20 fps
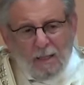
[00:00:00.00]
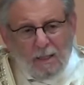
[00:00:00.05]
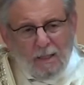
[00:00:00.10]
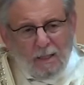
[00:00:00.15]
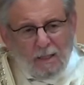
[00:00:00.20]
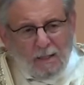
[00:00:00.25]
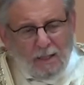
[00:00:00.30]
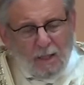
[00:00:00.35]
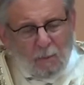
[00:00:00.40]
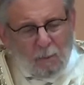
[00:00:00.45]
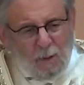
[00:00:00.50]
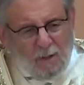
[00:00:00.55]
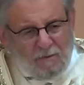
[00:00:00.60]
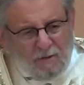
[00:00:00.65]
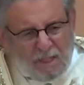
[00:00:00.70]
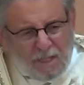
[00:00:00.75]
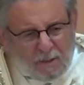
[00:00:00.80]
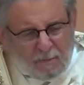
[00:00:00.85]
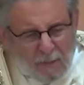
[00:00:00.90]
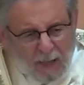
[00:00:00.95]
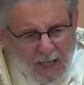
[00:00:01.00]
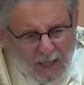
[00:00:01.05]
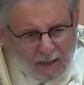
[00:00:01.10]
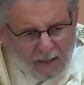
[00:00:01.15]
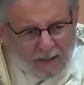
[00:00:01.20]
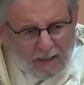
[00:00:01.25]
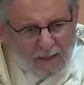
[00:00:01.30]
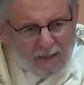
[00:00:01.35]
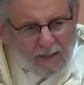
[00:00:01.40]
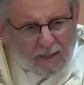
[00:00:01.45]
that we
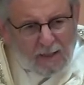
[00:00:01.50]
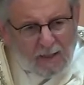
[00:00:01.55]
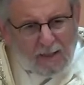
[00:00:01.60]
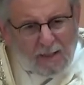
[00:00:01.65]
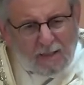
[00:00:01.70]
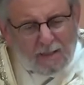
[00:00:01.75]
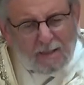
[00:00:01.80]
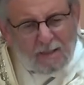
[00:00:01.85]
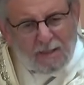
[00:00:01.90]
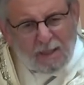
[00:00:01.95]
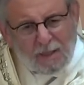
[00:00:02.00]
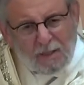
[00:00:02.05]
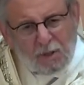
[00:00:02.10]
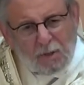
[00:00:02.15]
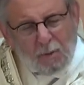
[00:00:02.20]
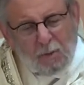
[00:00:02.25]
responded in such a